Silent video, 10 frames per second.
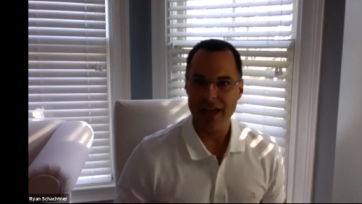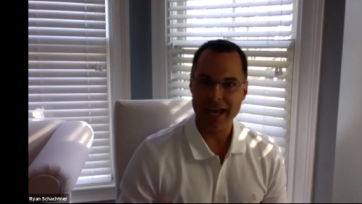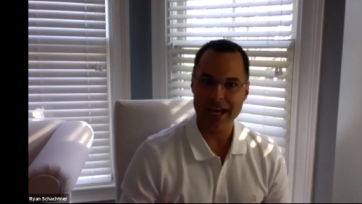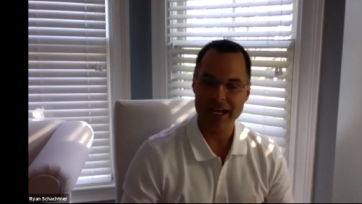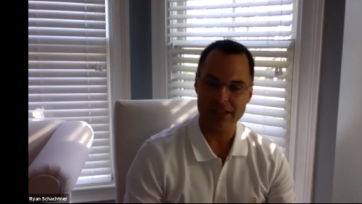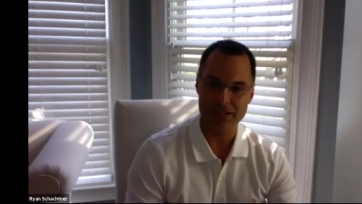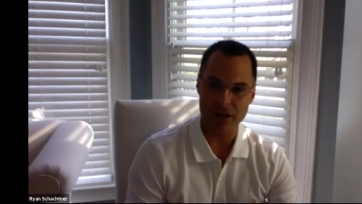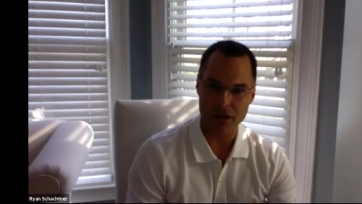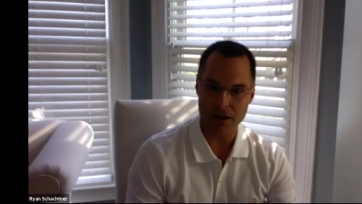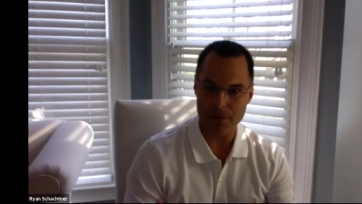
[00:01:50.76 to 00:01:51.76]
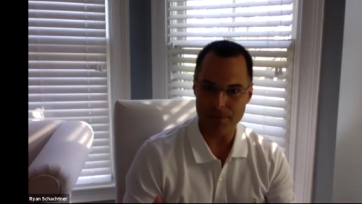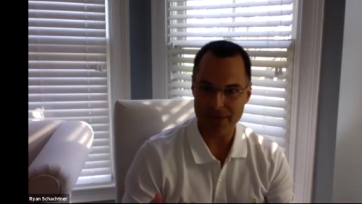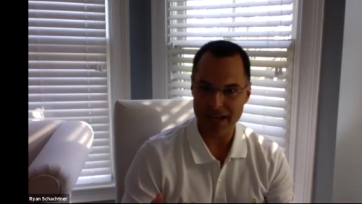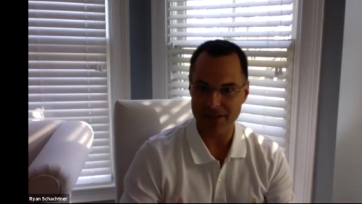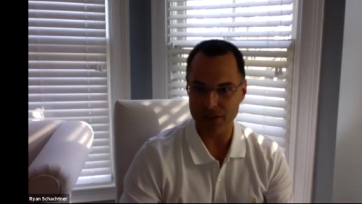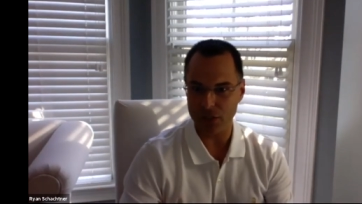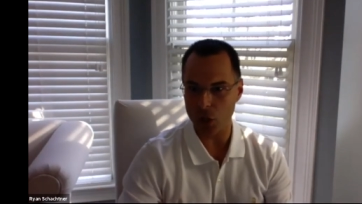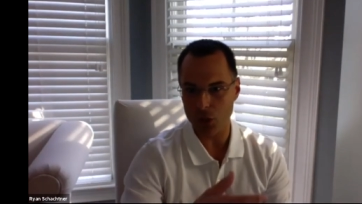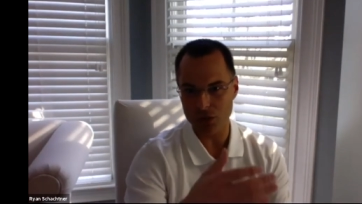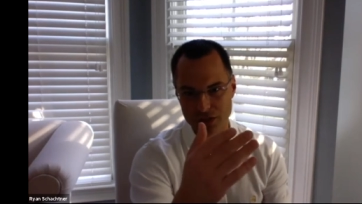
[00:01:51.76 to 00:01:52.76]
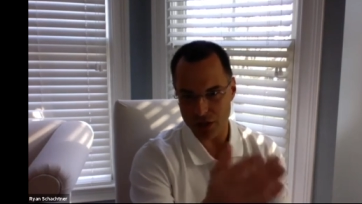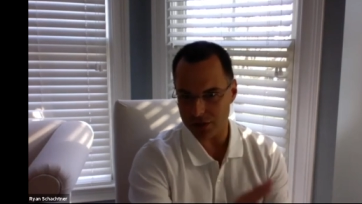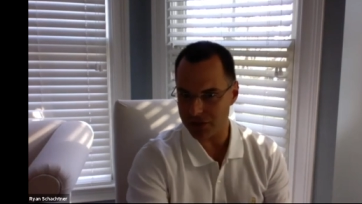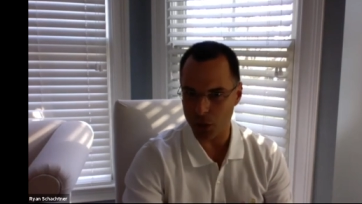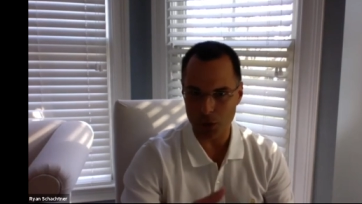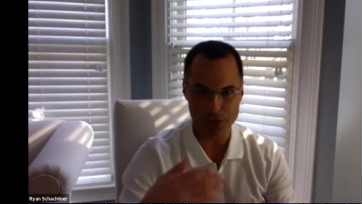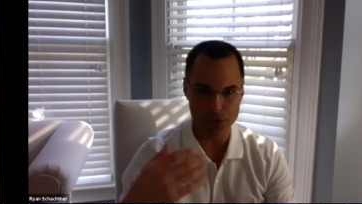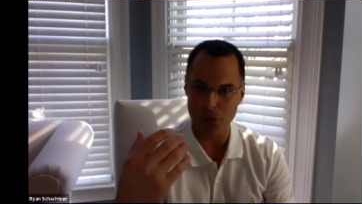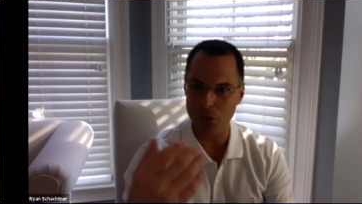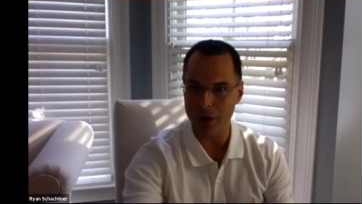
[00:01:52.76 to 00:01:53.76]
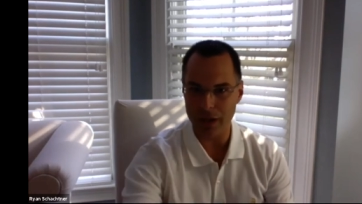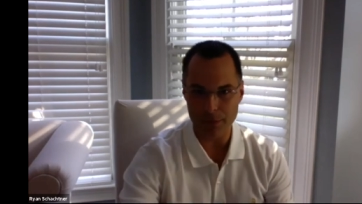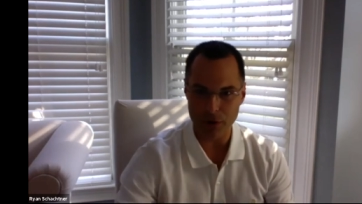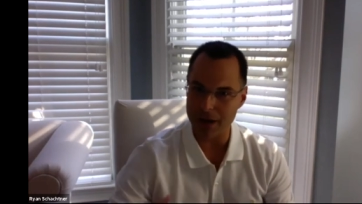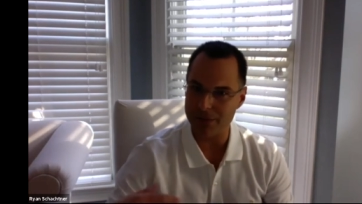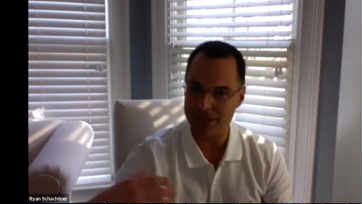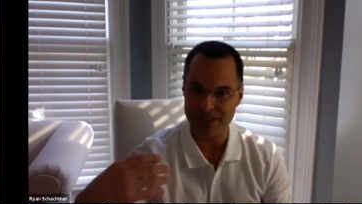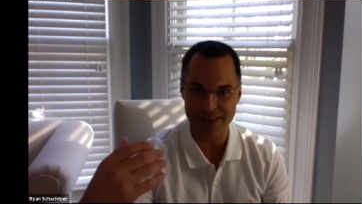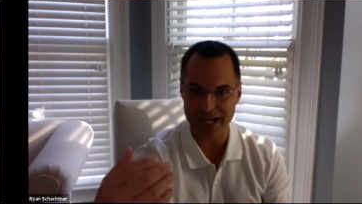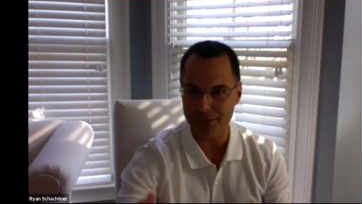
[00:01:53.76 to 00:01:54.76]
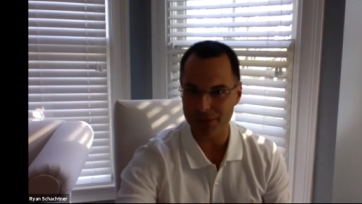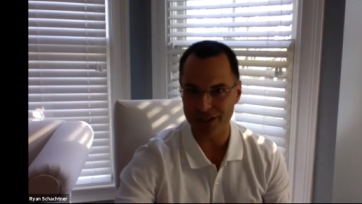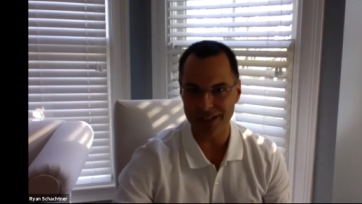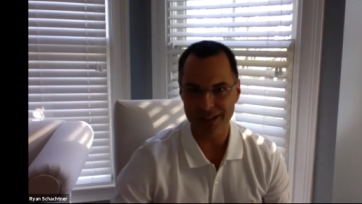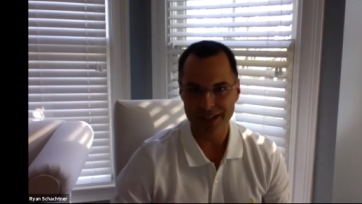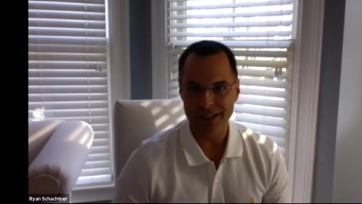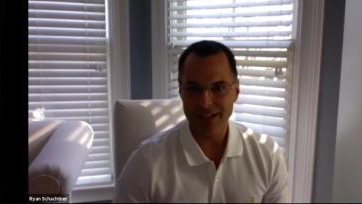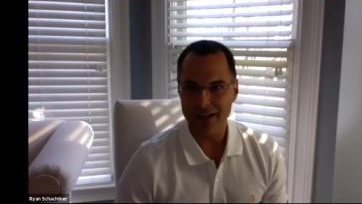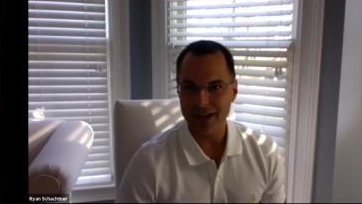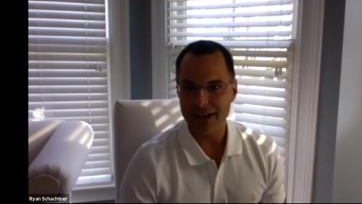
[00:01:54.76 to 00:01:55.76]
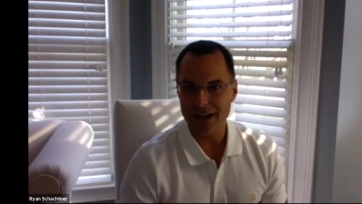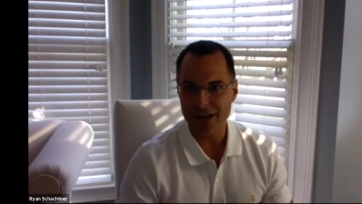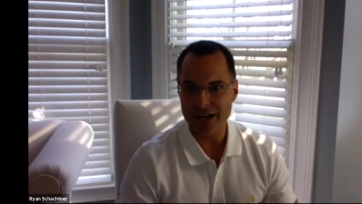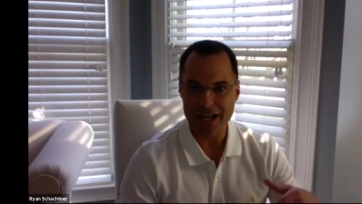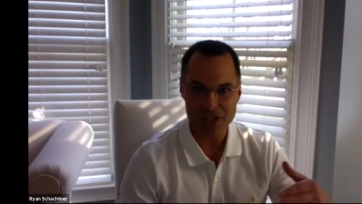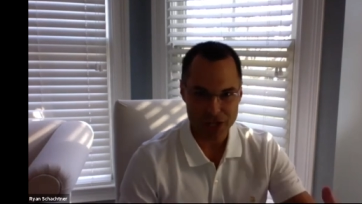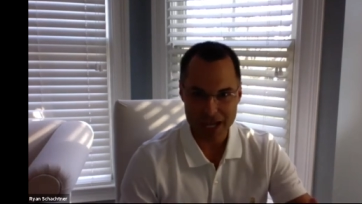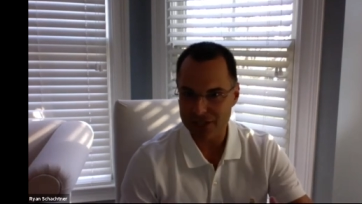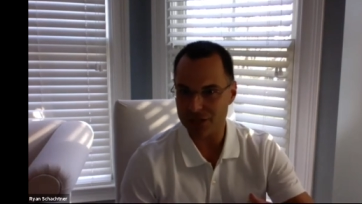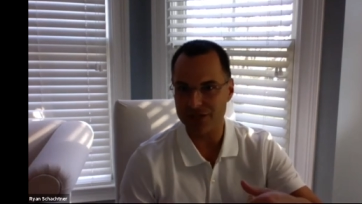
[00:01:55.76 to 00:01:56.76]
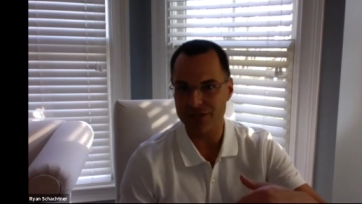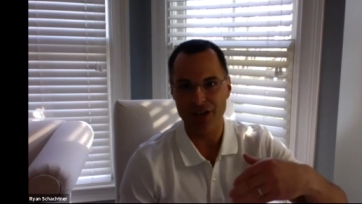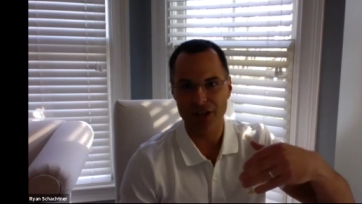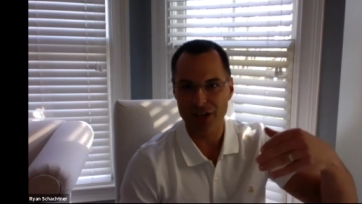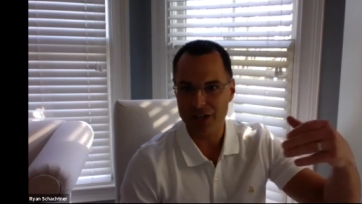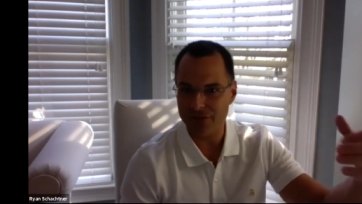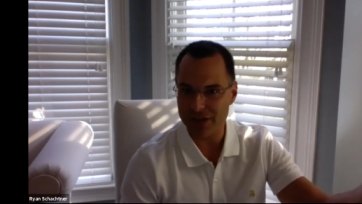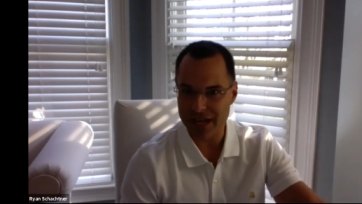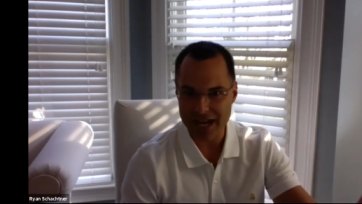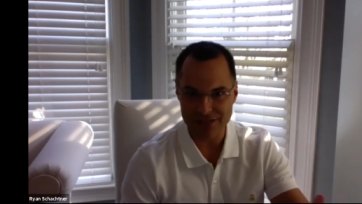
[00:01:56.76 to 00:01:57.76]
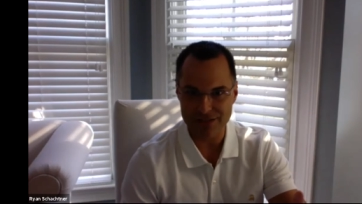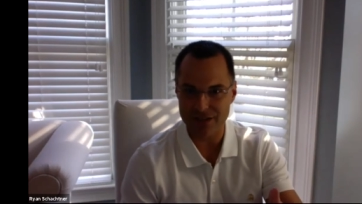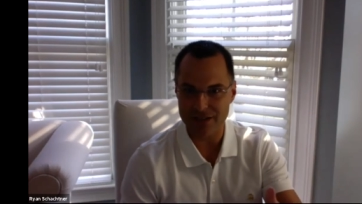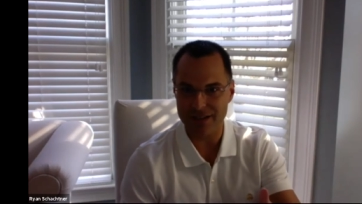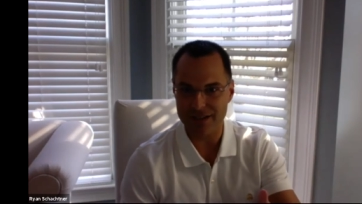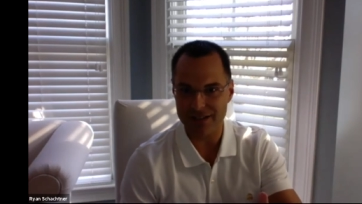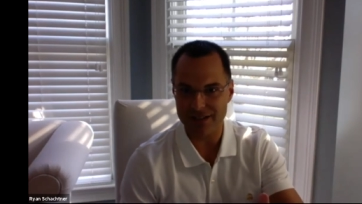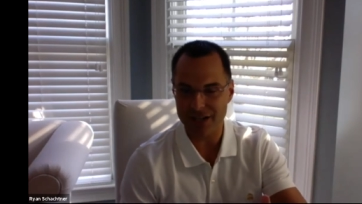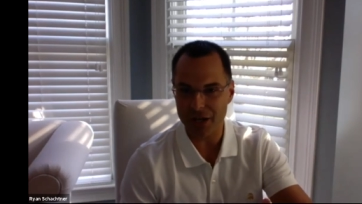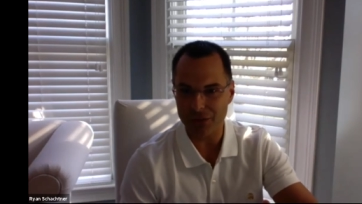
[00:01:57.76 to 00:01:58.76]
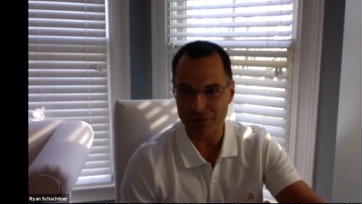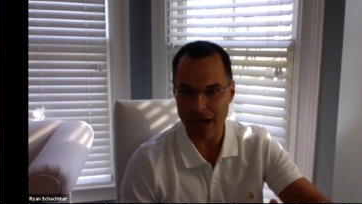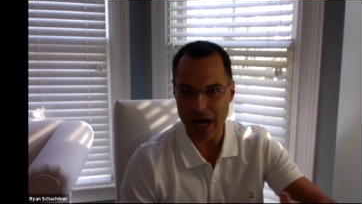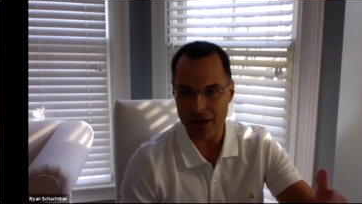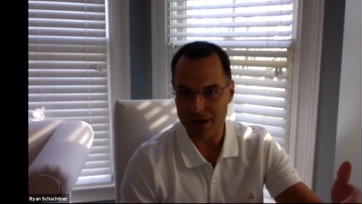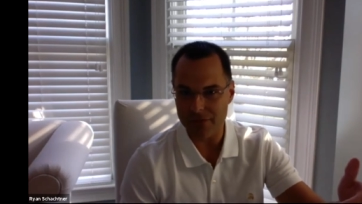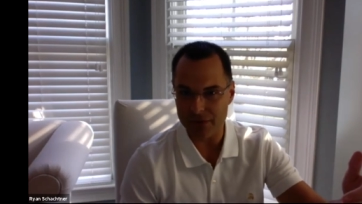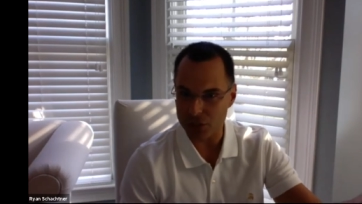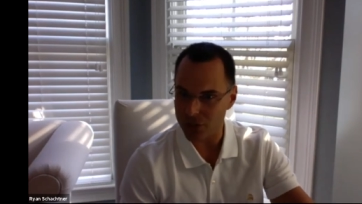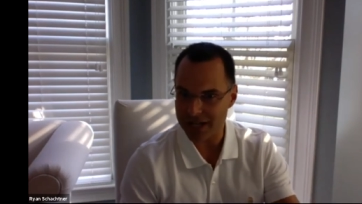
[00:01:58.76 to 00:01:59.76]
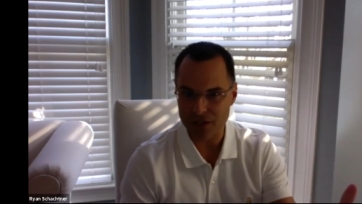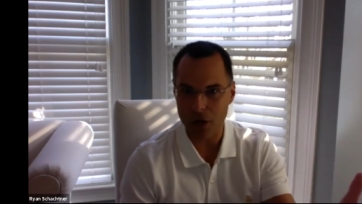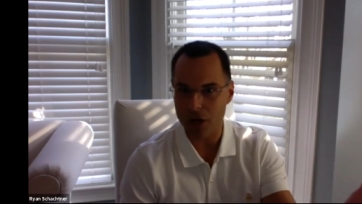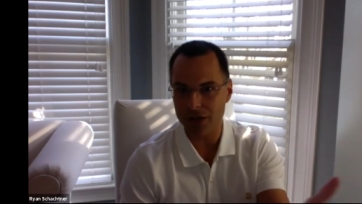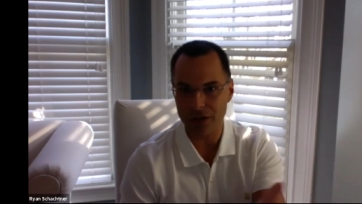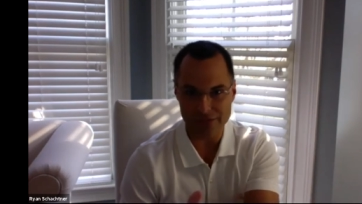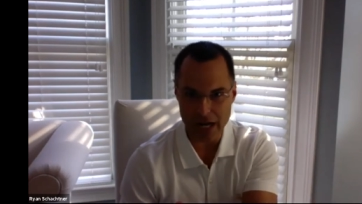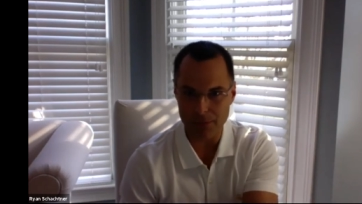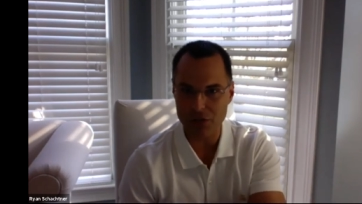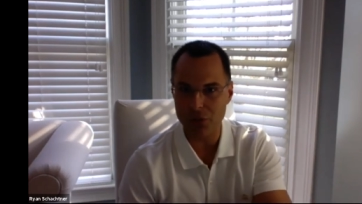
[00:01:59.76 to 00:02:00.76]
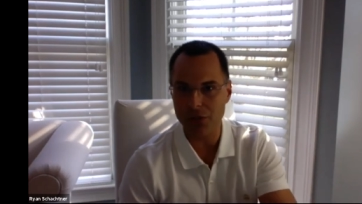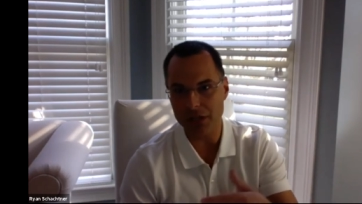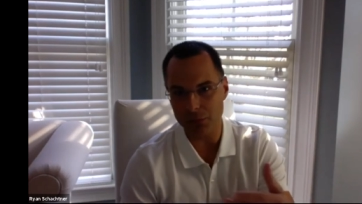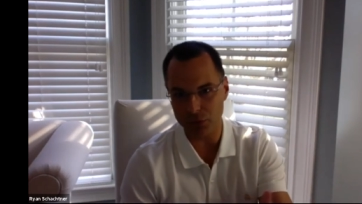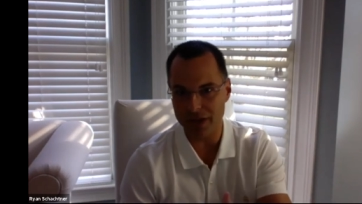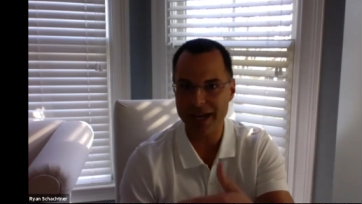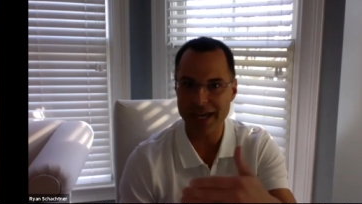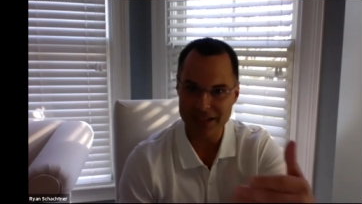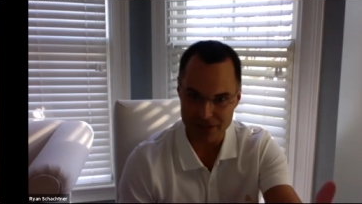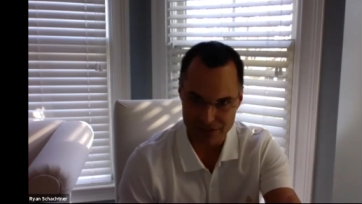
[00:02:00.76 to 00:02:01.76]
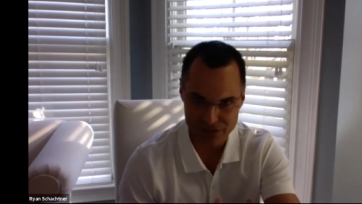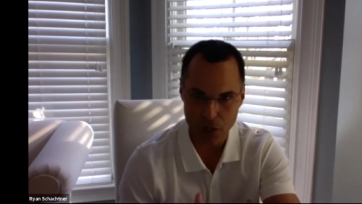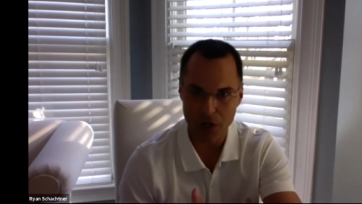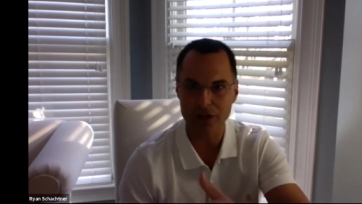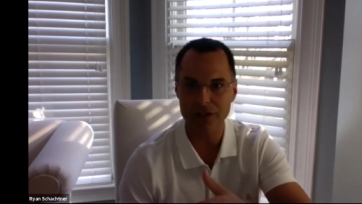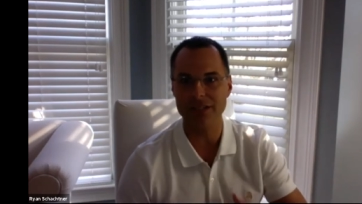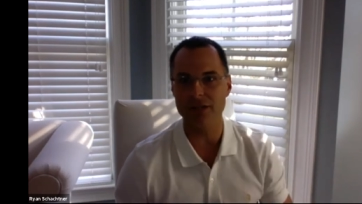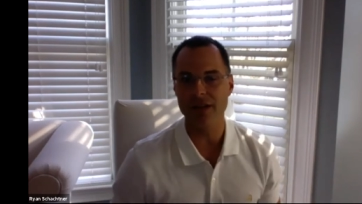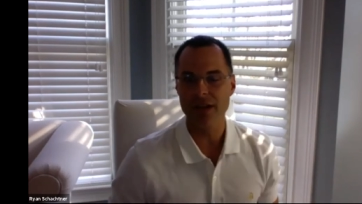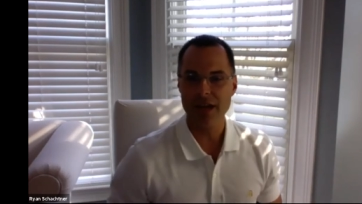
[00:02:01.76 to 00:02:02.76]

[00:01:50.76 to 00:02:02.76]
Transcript: And the coach, he's going through, well, I'm promising that I'm going to educate your son. If he has, if he tries hard, he'll have an opportunity to play and to start, and